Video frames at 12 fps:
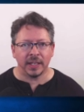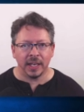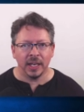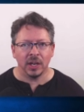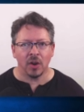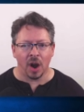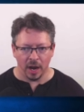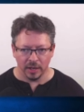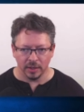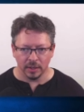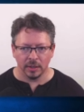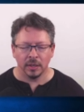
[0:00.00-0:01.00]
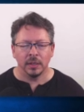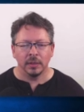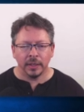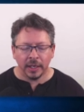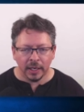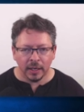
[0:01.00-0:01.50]
here either.
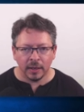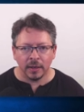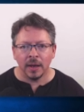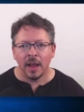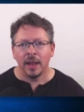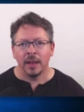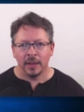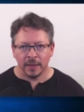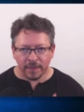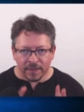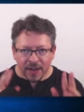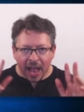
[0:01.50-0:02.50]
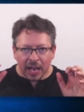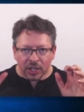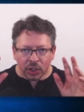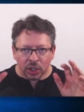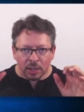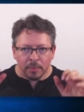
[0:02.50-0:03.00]
Here, the
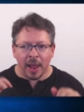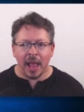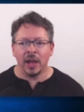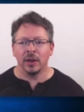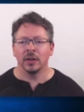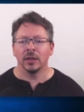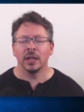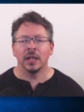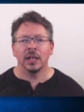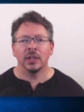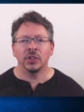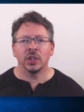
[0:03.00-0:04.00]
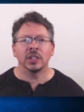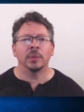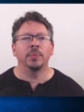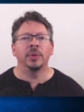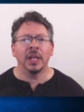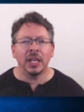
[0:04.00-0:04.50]
facts of the matter is just a
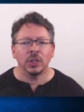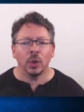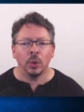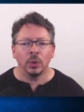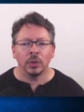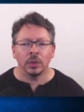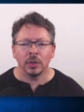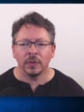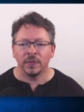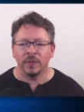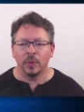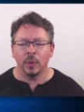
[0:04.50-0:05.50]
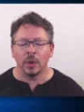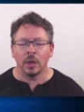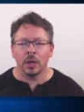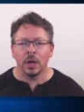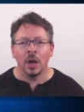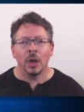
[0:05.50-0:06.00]
placeholder
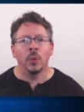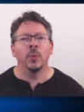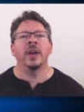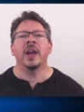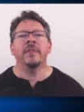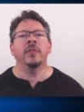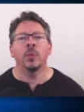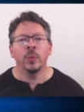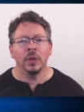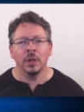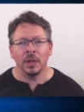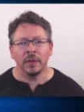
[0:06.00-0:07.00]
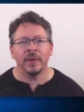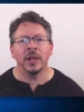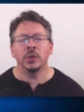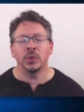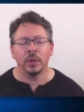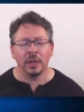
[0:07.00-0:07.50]
for whatever will
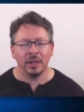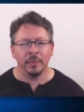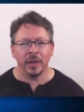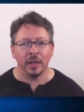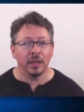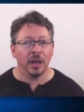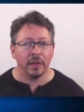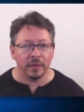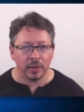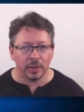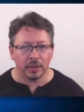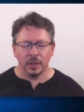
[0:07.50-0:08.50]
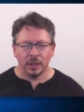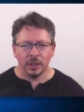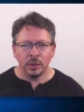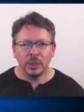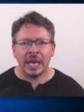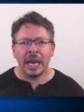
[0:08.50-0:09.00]
eventually be uncovered.
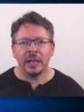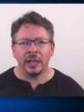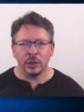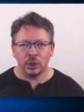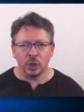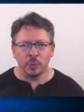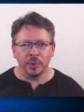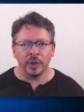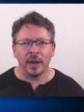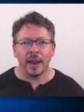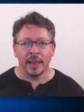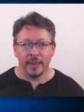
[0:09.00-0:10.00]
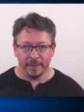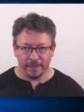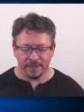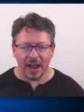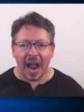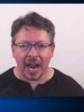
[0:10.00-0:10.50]
You can't interpret the
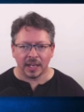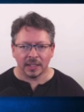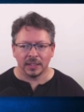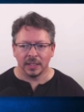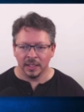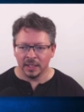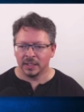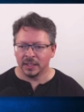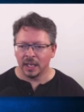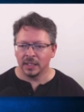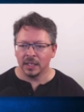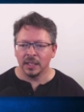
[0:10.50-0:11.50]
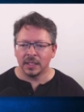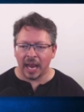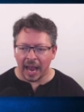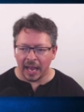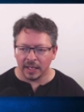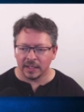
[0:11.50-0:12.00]
facts in this sentence
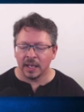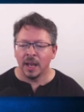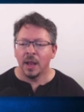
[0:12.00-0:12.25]
as